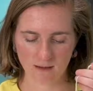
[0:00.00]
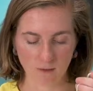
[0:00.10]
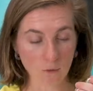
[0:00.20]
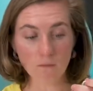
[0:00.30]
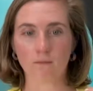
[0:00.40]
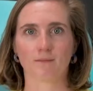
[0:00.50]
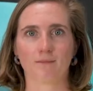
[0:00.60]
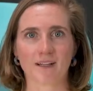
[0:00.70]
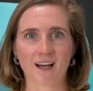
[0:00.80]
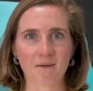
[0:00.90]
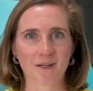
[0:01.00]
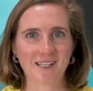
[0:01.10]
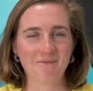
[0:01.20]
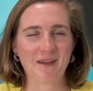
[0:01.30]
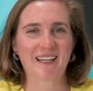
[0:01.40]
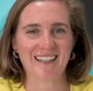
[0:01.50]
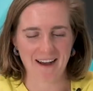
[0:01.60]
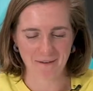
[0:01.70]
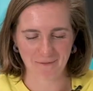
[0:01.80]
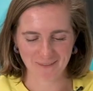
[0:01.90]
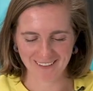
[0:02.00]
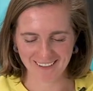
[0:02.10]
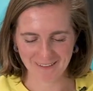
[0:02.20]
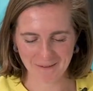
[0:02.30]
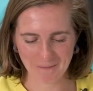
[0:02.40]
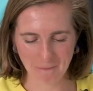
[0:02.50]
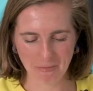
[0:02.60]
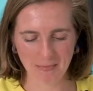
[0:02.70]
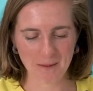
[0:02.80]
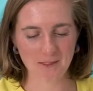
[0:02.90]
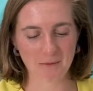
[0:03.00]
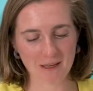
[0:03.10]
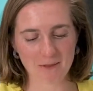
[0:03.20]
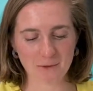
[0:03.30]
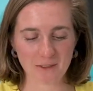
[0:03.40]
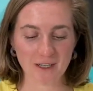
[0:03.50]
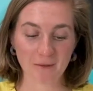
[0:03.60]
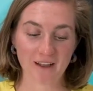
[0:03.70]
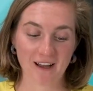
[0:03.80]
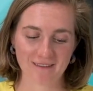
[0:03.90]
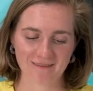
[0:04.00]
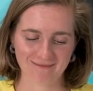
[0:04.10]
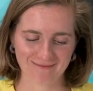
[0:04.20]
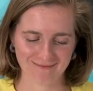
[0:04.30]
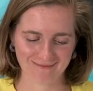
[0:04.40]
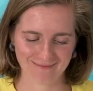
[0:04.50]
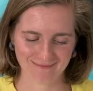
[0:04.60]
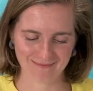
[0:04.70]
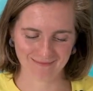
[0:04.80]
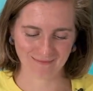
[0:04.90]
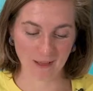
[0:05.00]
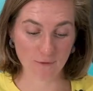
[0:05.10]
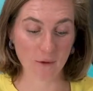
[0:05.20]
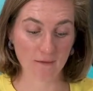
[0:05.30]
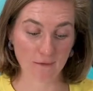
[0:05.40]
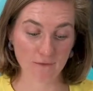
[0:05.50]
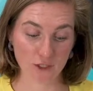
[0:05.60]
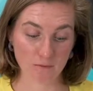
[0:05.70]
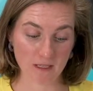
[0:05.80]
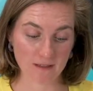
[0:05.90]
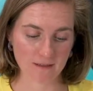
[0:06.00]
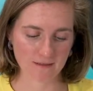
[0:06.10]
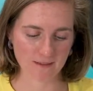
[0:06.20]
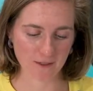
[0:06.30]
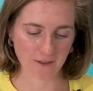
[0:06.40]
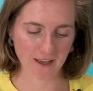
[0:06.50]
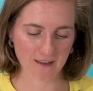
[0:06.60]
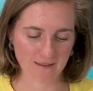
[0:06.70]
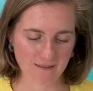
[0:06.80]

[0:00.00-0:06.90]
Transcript: Oop, my knot wasn't big enough. So maybe do a double knot if you have a fish bead in your kit.